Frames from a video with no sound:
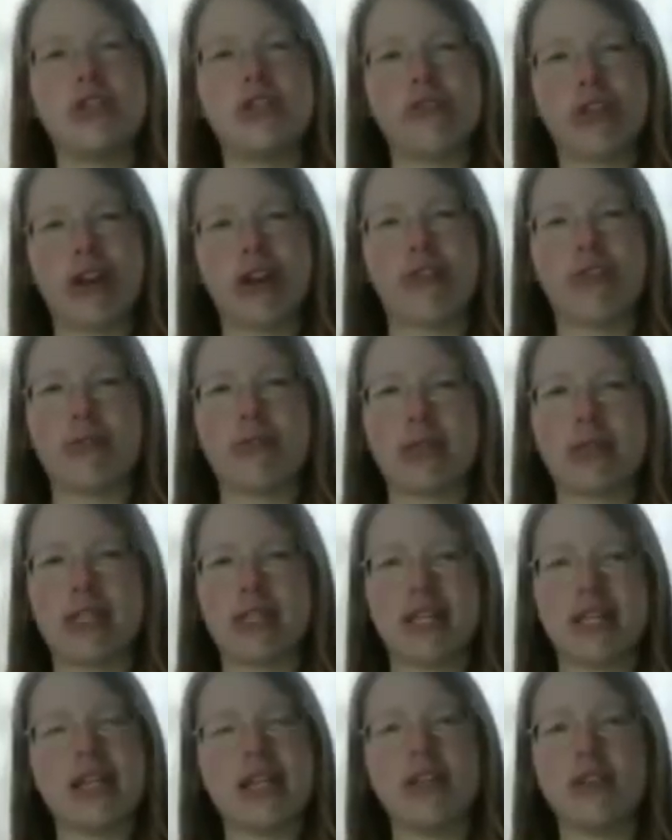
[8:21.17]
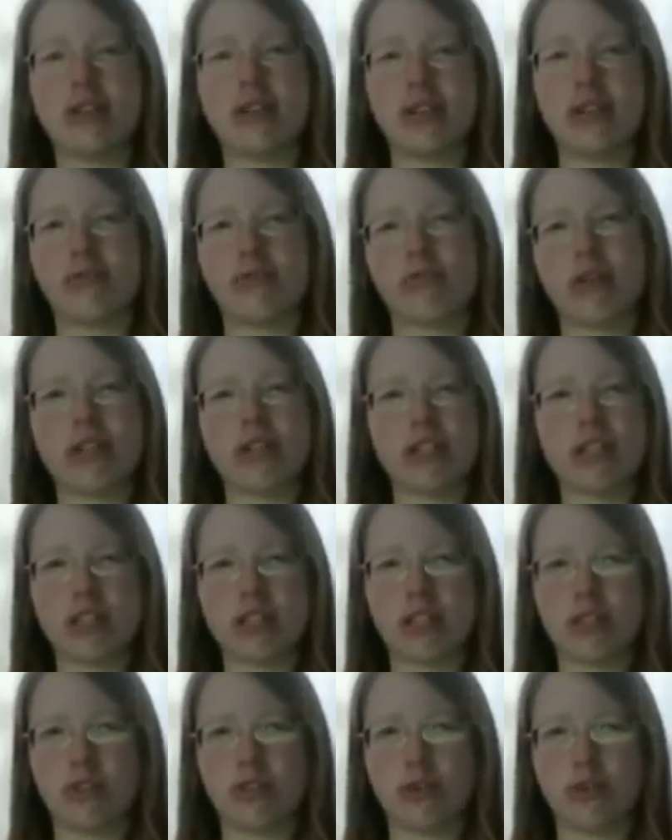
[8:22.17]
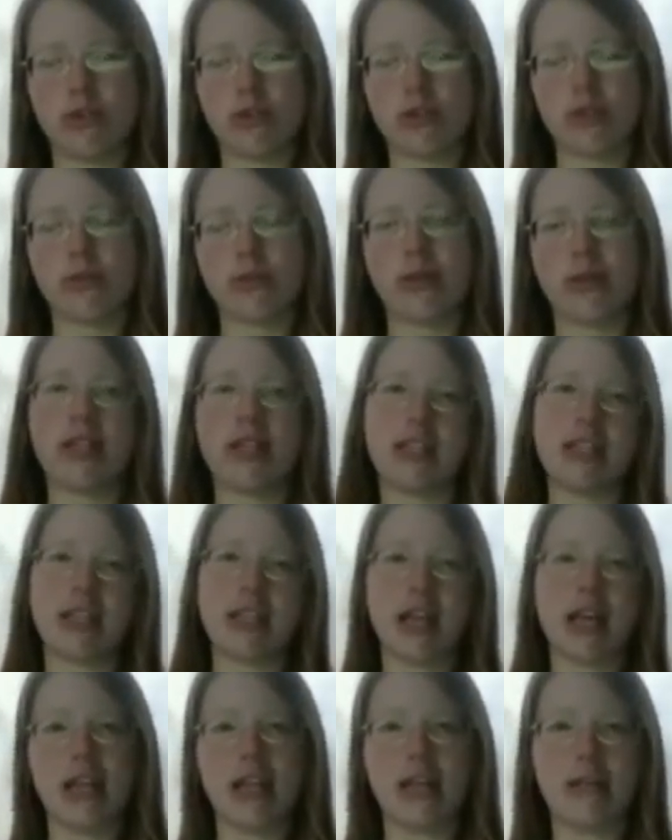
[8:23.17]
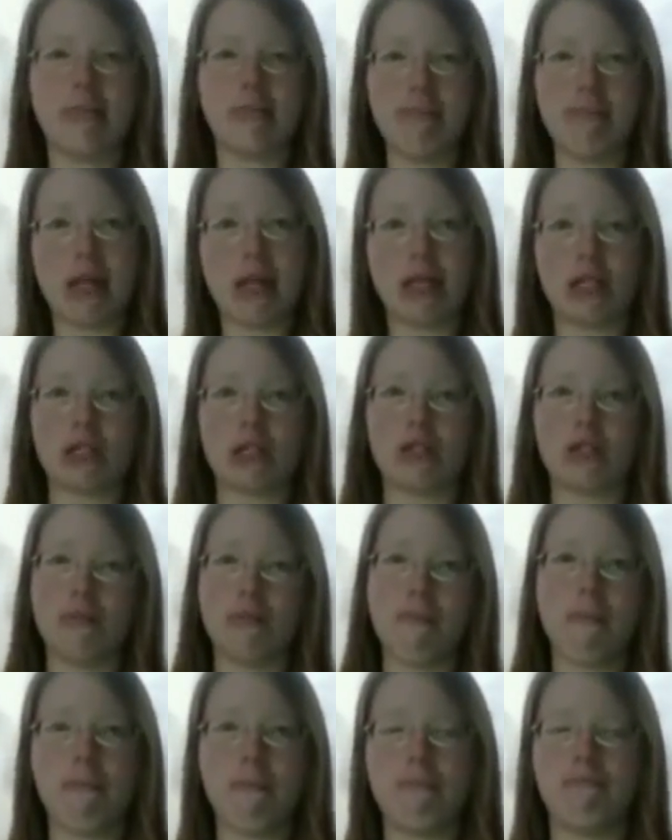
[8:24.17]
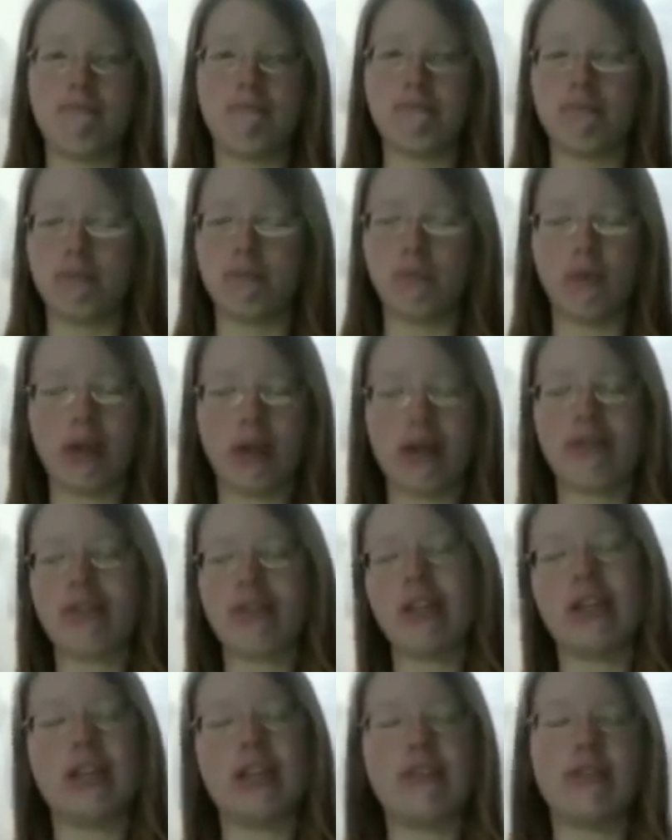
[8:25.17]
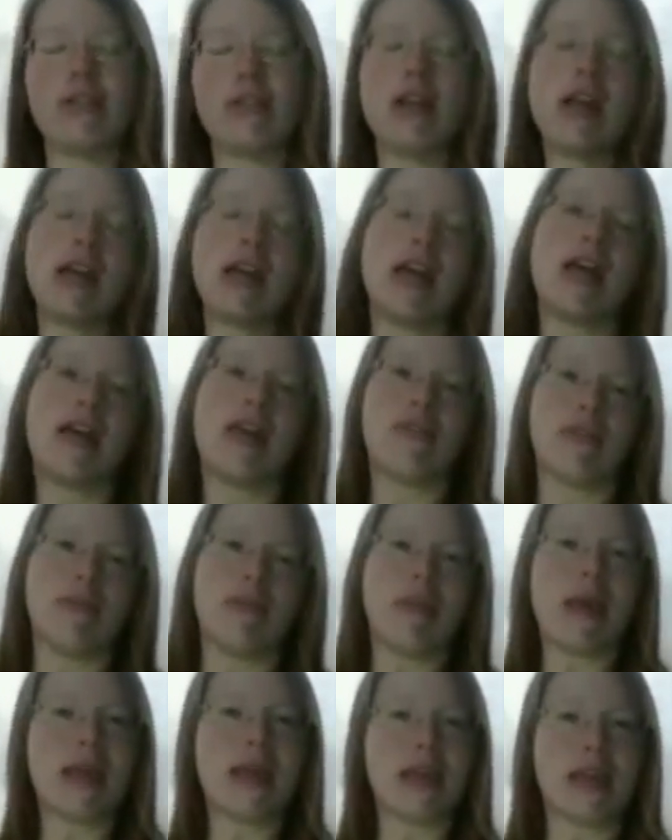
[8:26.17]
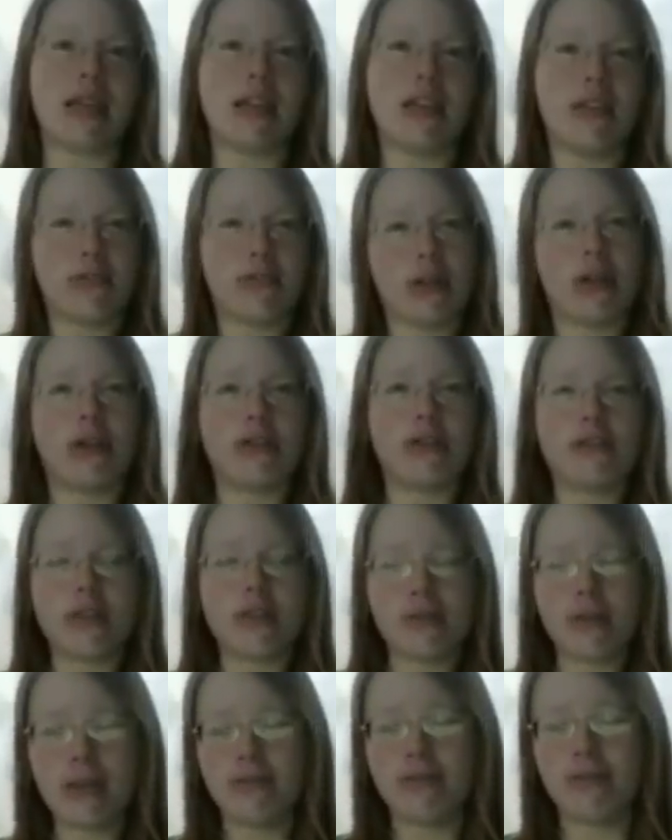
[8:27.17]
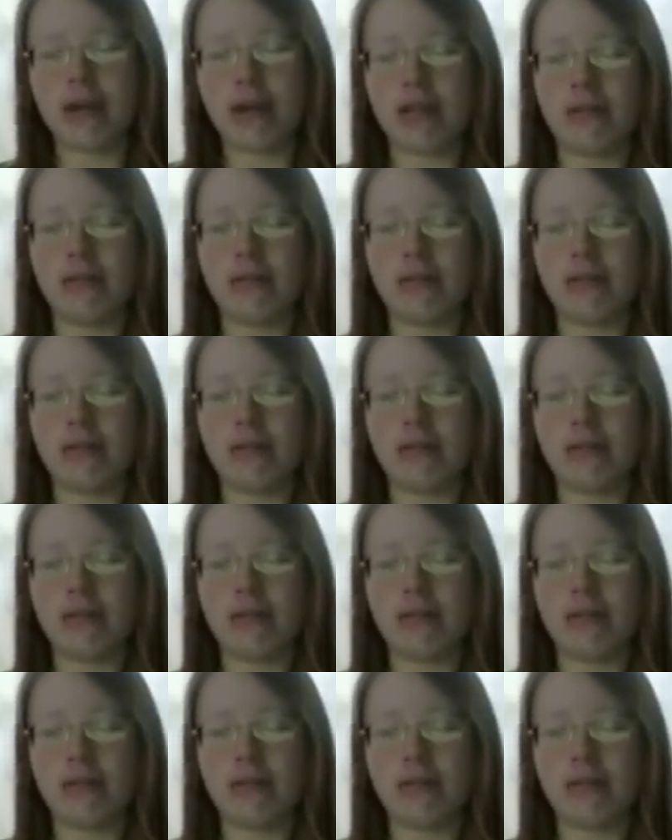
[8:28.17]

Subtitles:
far from the city, and you can run to the store quickly to get like milk or whatever you need if you're baking and you run out of something, but